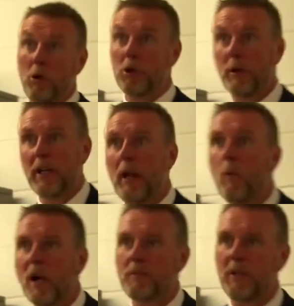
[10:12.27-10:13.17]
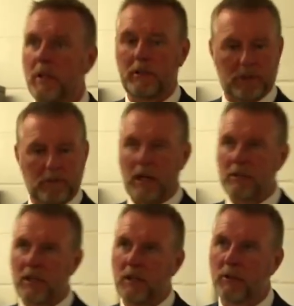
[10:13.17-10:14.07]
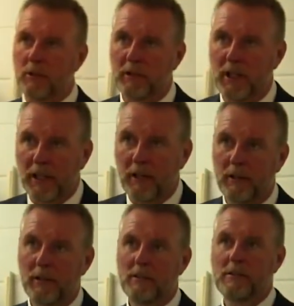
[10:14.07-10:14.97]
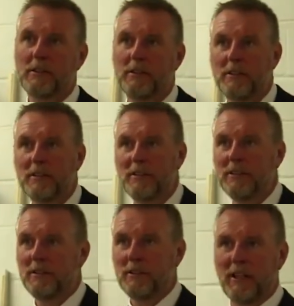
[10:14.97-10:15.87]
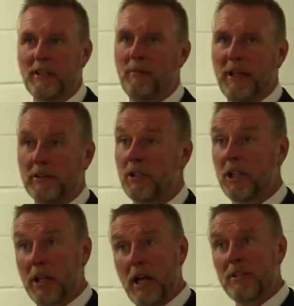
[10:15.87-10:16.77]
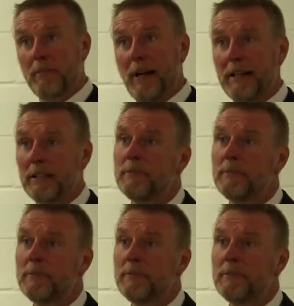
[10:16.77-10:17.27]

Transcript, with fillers: I'm going to get Laxman back. So that's it, I'm not doing it again. Little bastard, because you can't hit him back.